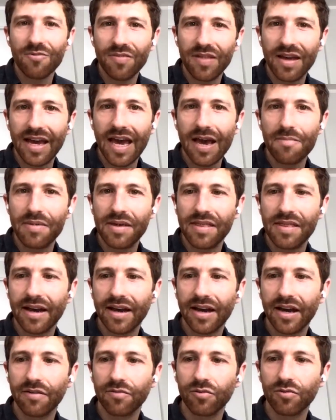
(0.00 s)
they can't be in that
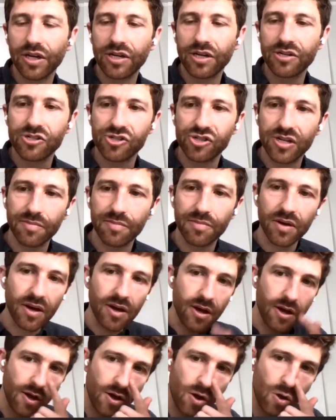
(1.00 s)
kind of relationship
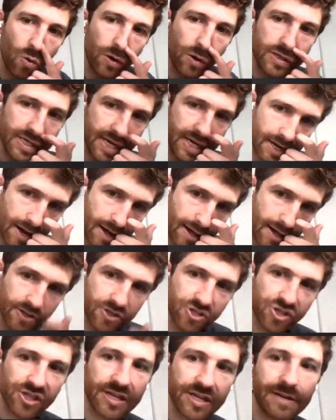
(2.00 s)
with
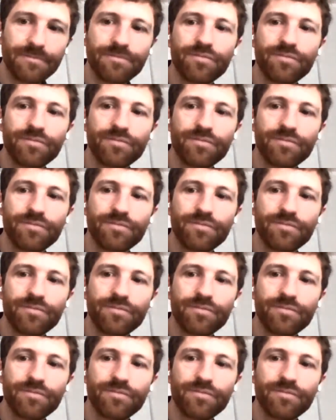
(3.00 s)
technology